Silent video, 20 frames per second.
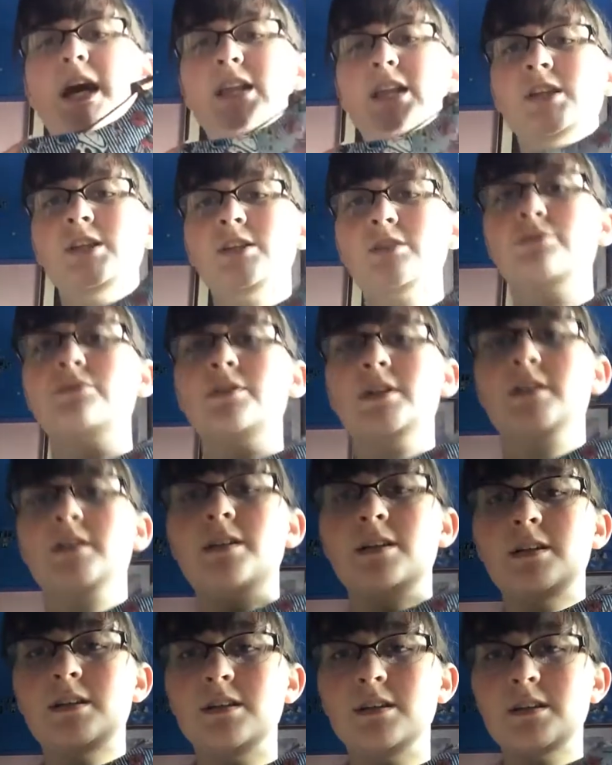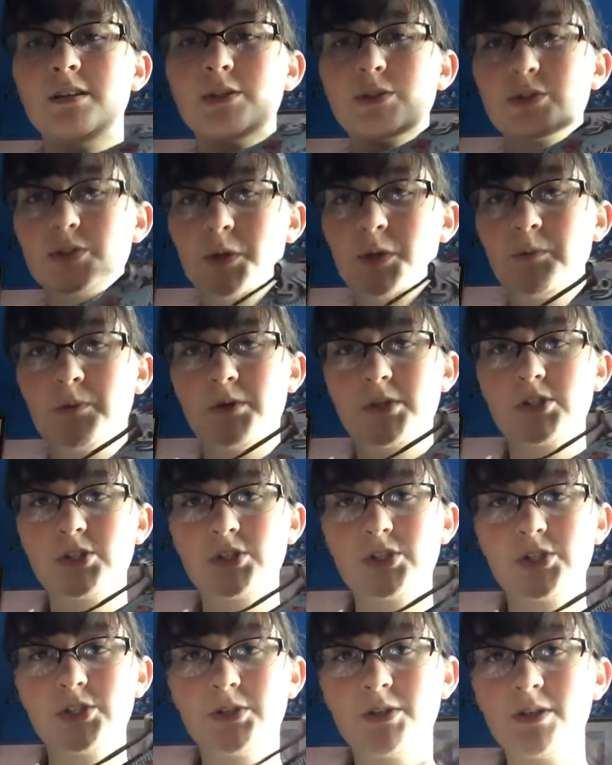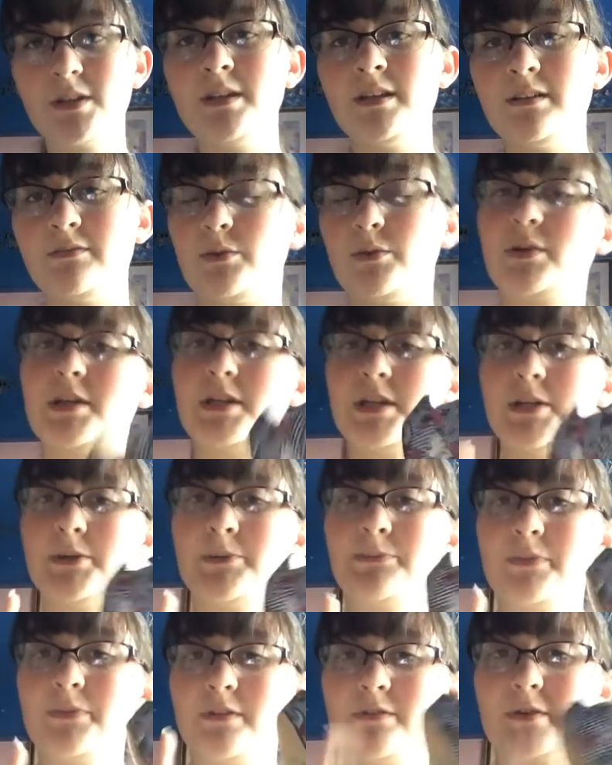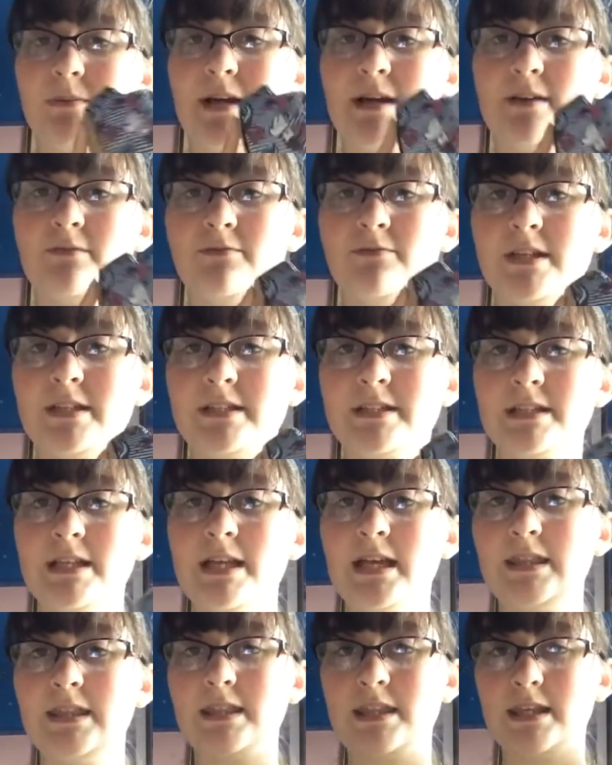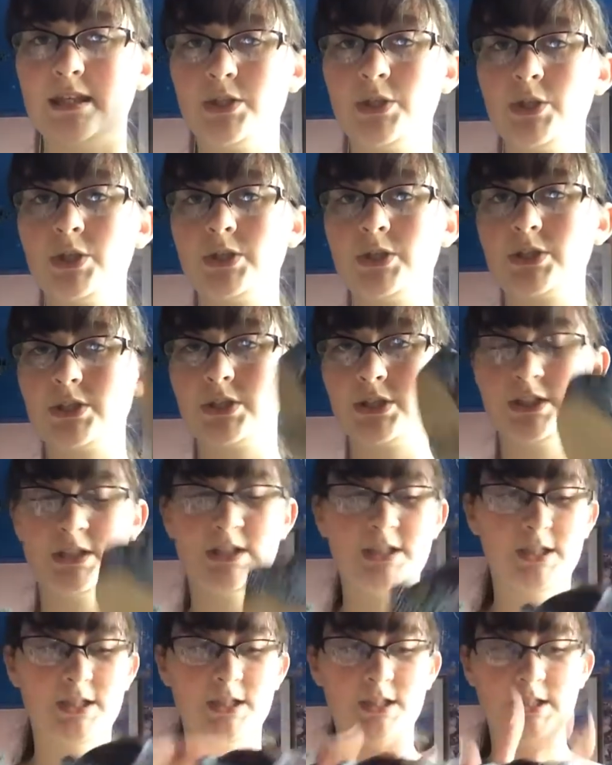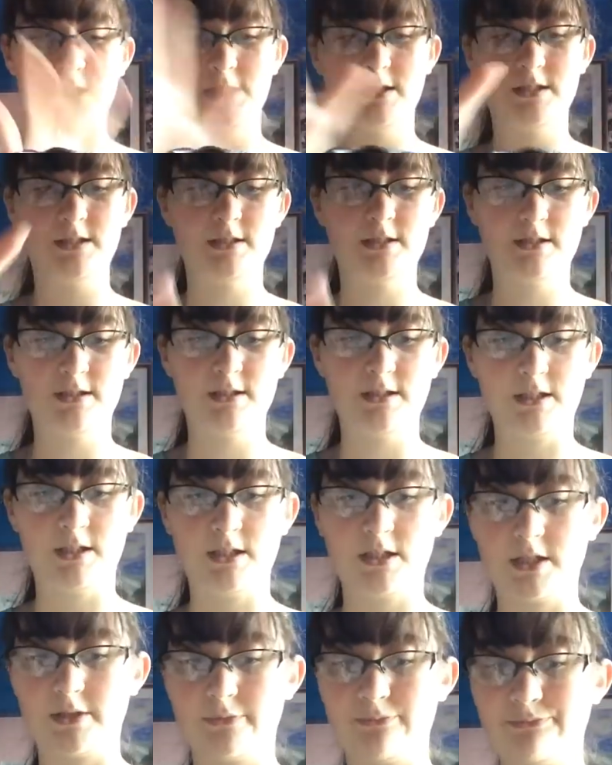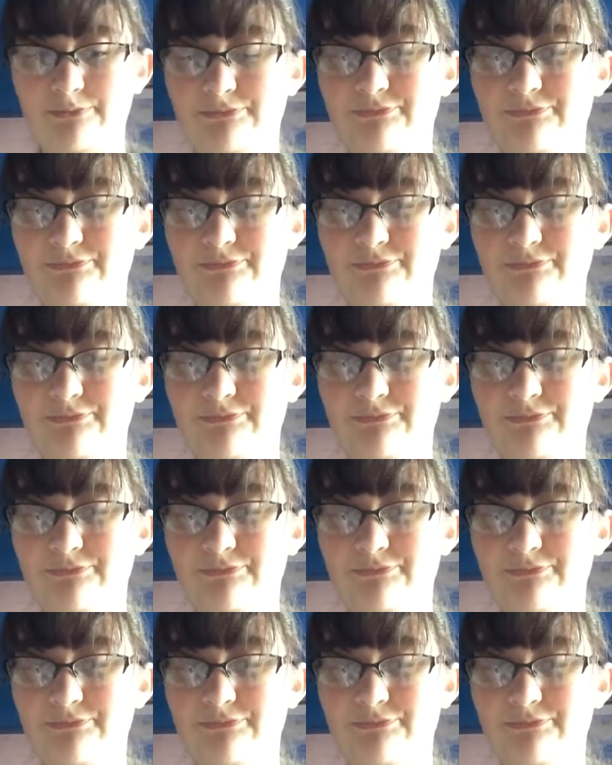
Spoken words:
I love so much. You wanna know? They're from Iron Fist. They are not, you know,